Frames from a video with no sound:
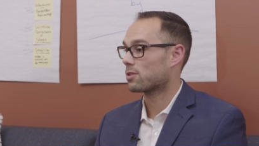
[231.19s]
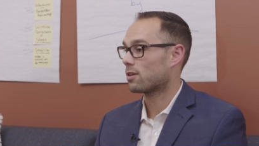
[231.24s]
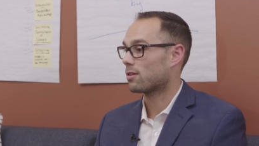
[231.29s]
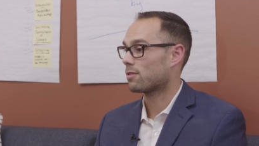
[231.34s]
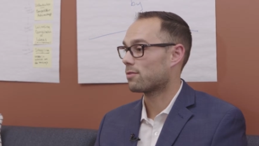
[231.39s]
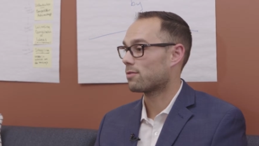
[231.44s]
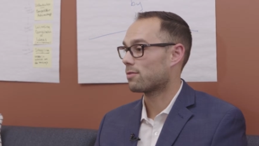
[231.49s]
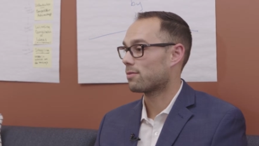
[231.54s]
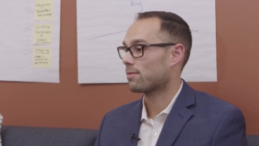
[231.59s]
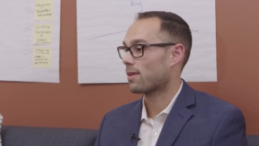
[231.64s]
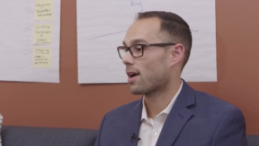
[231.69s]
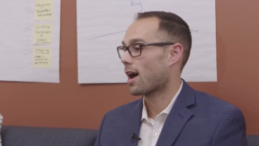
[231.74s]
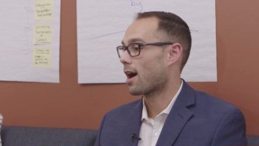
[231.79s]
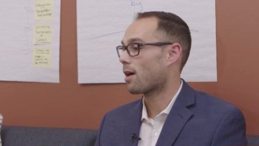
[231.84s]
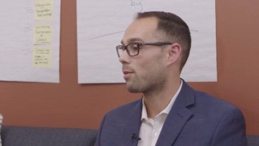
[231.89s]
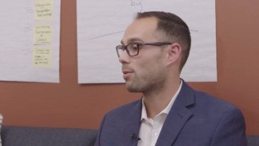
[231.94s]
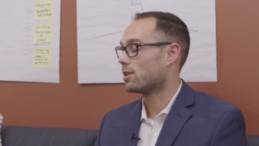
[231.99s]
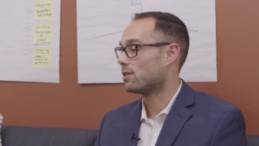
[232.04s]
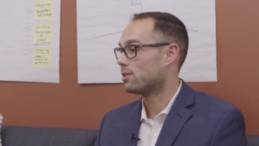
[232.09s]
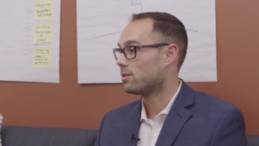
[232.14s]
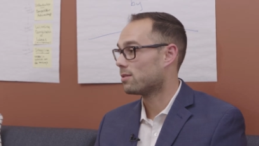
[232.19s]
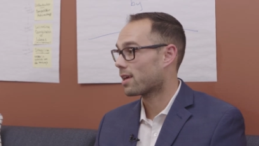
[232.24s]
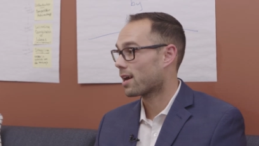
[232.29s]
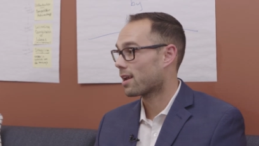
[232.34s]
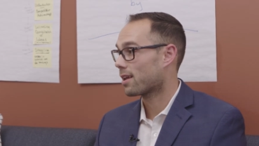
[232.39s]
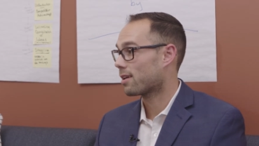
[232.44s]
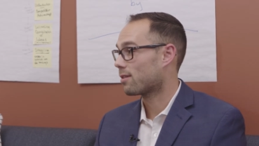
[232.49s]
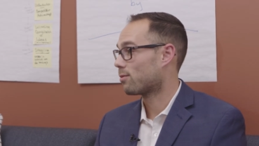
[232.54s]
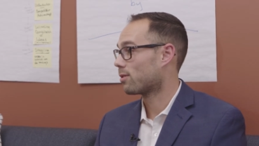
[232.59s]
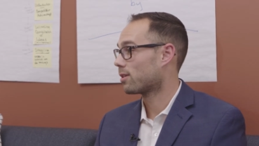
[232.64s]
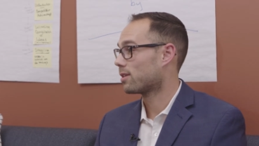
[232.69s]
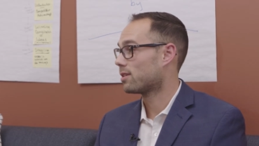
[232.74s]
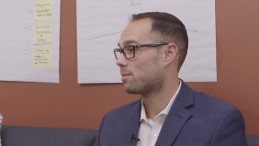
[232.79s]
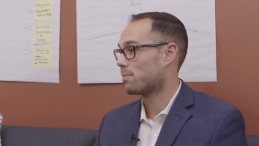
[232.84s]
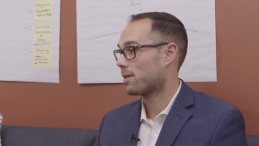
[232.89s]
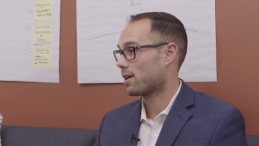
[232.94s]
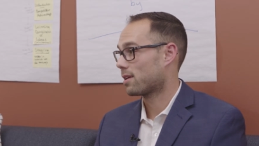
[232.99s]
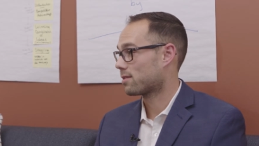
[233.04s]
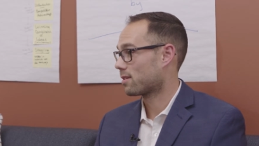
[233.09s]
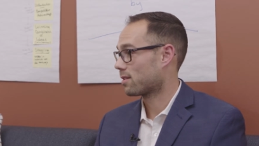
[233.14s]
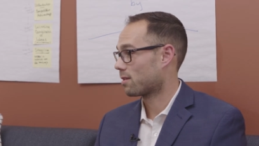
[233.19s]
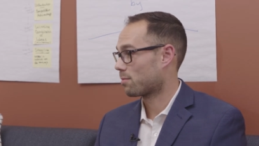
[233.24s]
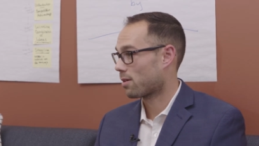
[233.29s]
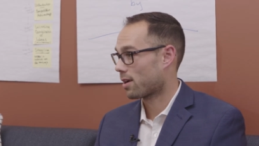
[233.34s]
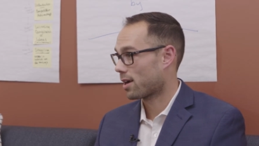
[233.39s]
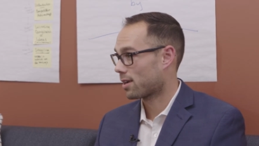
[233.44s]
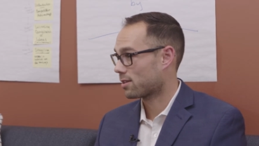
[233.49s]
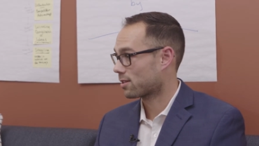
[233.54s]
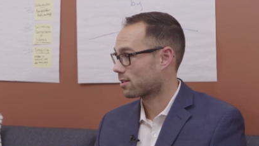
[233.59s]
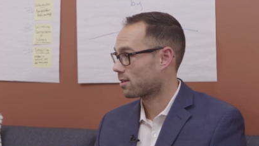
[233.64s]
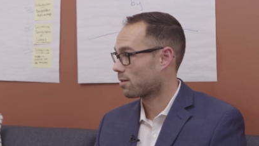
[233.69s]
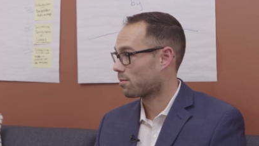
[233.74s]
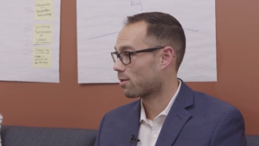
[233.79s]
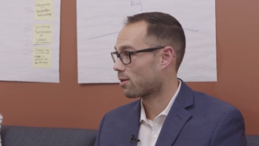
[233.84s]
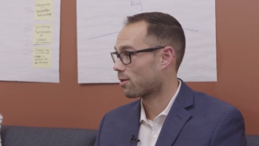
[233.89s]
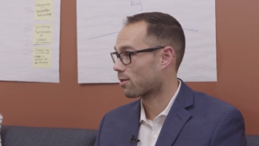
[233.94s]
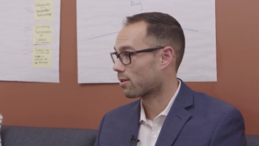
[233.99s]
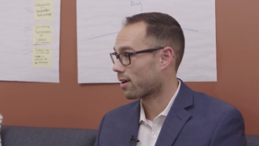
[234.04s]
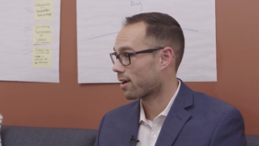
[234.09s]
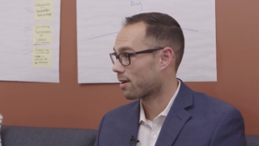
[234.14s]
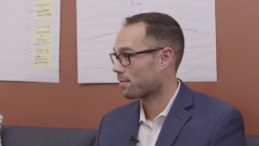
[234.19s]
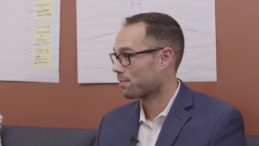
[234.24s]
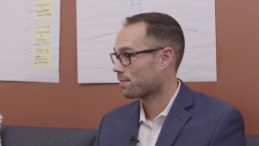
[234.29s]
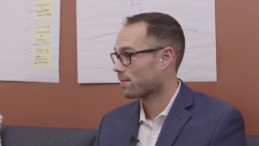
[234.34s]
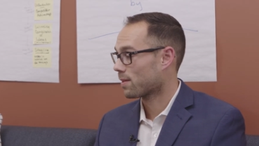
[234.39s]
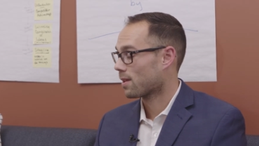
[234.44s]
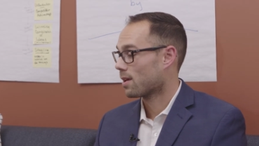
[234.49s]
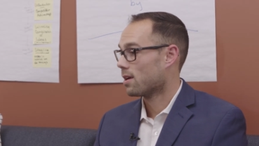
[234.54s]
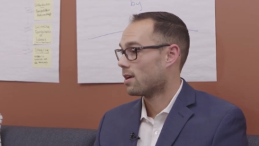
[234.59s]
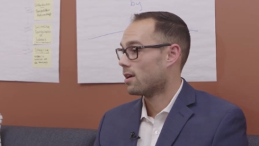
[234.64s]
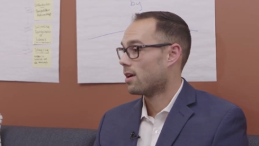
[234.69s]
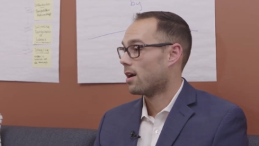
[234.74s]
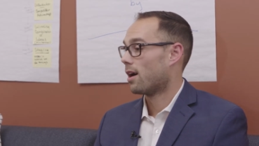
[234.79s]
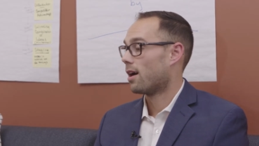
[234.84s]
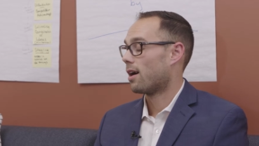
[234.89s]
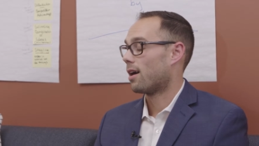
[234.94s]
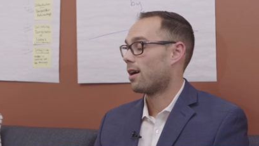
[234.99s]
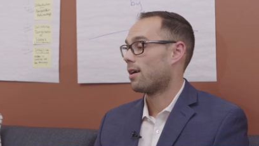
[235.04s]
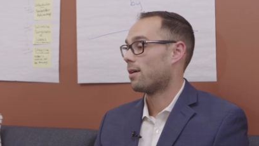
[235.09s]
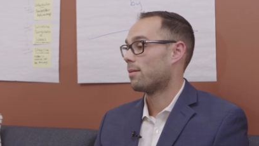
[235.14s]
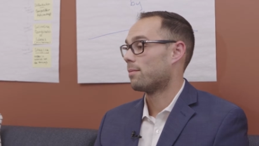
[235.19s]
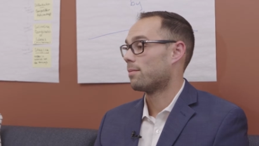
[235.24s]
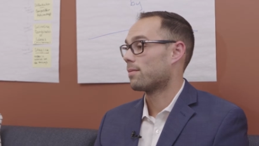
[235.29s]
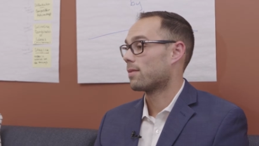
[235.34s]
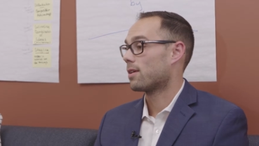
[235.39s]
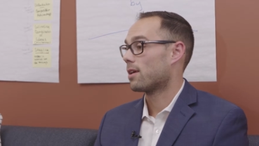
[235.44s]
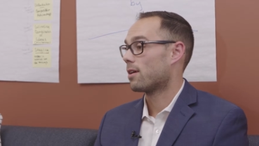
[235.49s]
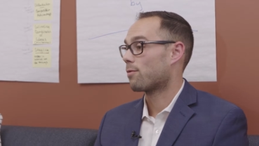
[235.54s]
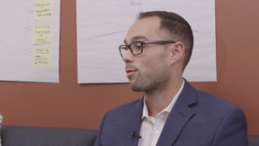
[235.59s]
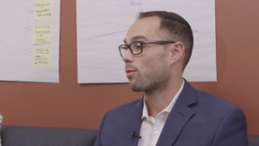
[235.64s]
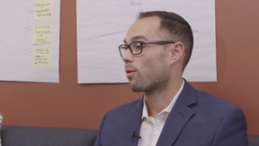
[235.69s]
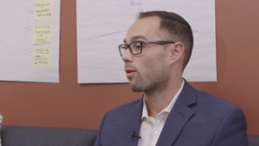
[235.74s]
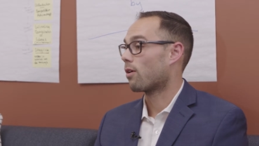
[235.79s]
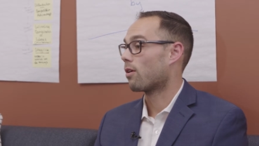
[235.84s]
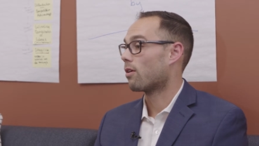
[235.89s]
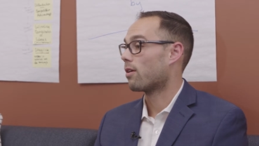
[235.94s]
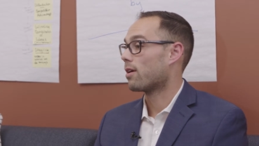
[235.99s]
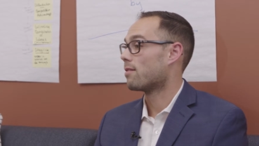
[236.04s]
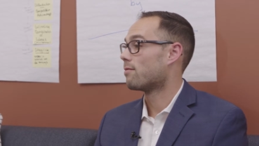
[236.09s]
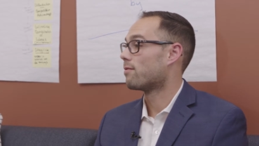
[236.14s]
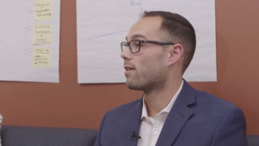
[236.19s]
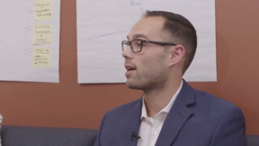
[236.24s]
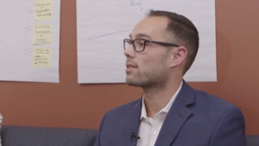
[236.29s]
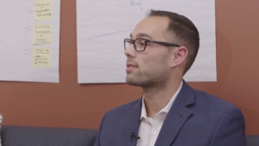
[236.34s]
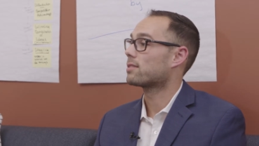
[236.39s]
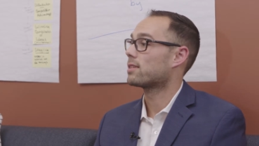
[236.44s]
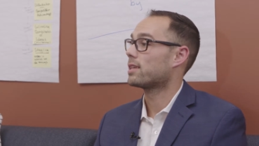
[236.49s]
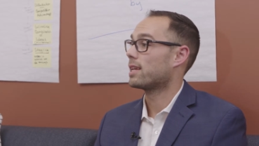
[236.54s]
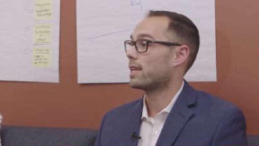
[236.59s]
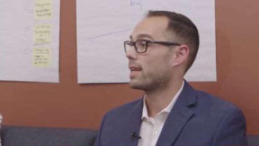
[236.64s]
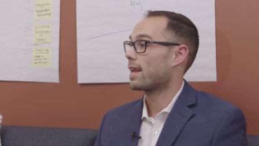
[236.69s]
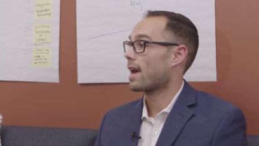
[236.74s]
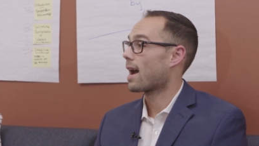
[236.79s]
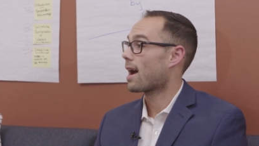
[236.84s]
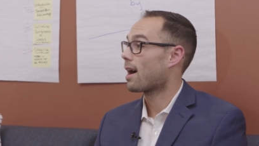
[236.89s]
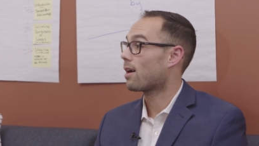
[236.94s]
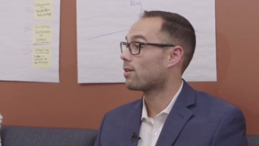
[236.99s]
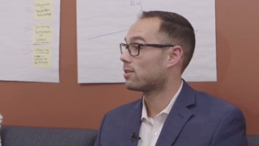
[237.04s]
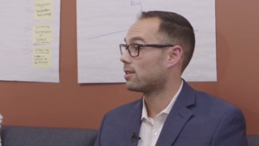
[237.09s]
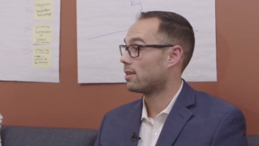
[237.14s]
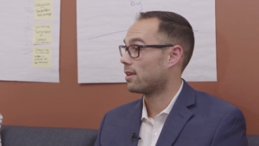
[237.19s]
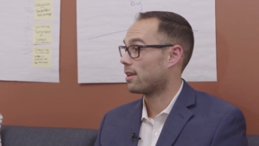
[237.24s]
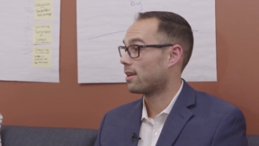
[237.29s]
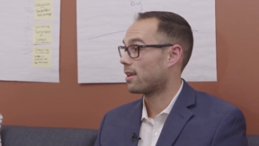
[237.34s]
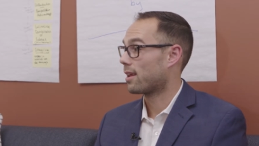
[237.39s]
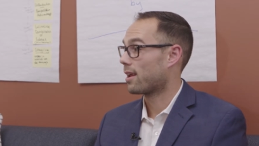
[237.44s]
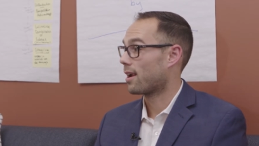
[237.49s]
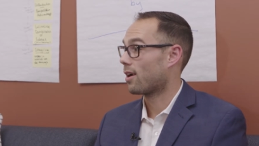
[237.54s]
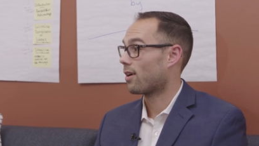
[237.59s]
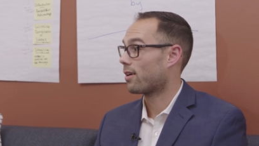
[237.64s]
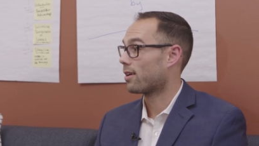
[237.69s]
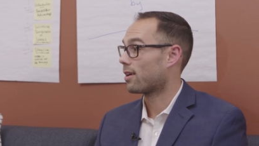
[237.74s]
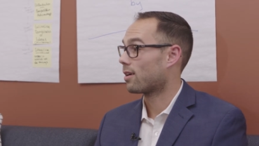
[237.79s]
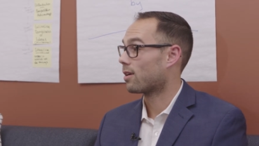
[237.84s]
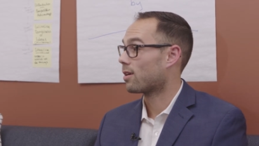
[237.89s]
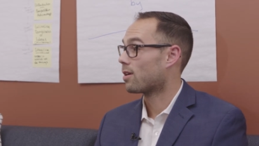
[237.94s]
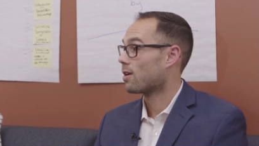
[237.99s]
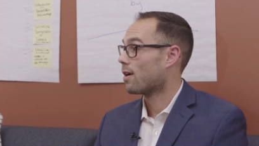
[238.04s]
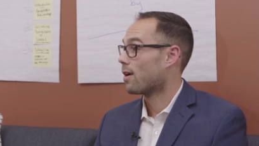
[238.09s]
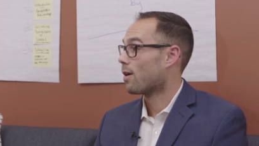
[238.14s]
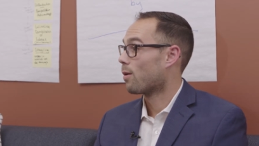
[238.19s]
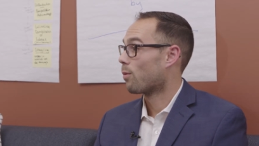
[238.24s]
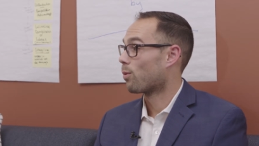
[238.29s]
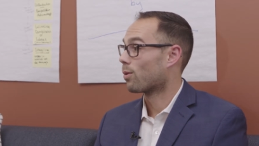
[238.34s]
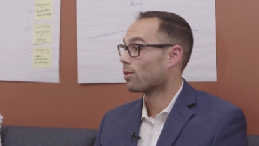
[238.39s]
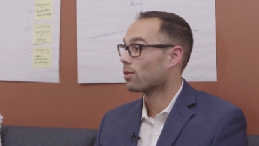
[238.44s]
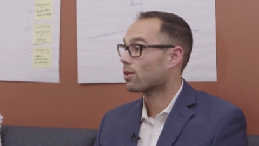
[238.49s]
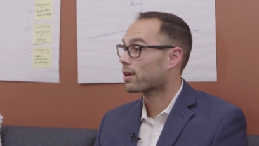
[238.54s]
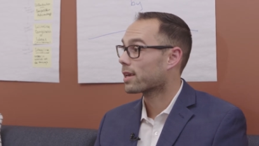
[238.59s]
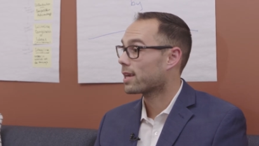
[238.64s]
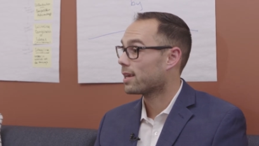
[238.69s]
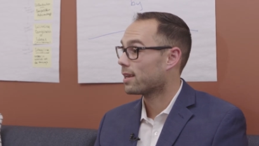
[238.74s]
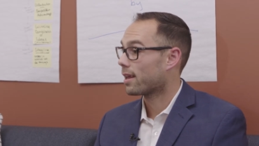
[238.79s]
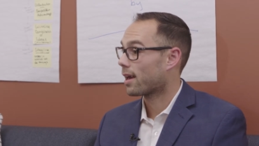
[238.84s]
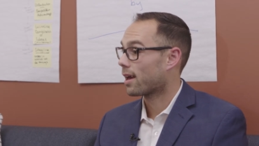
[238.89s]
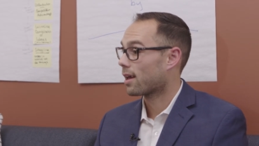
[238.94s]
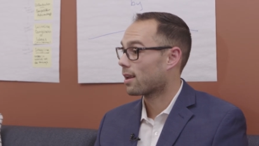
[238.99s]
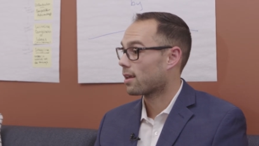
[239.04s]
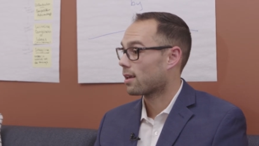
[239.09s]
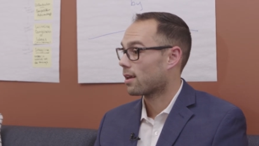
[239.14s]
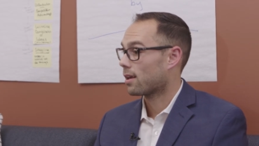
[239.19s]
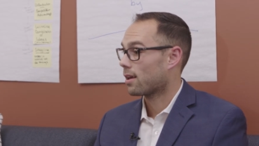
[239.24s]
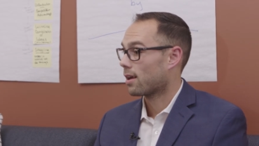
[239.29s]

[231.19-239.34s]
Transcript: of how we do that, it really depends on the project or program. If we're investing in housing in an area, we're looking at